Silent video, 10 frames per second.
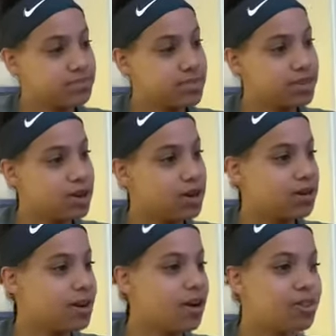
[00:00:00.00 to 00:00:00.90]
Yo,
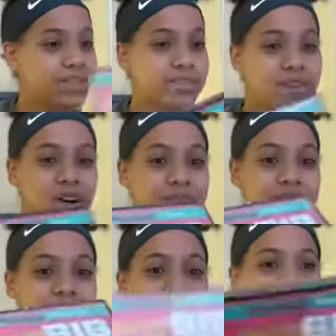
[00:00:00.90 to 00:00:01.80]
y'all, this is
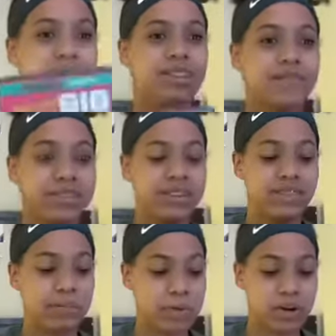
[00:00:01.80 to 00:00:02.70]
awesome. I love this
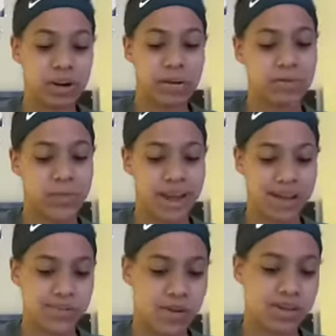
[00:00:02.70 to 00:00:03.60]
DVD. I'm gonna hook it up to my
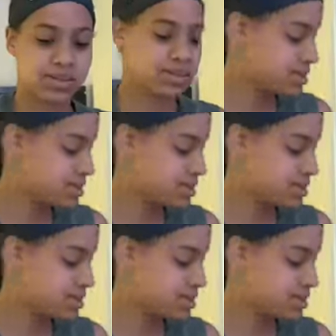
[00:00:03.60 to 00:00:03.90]
Xbox.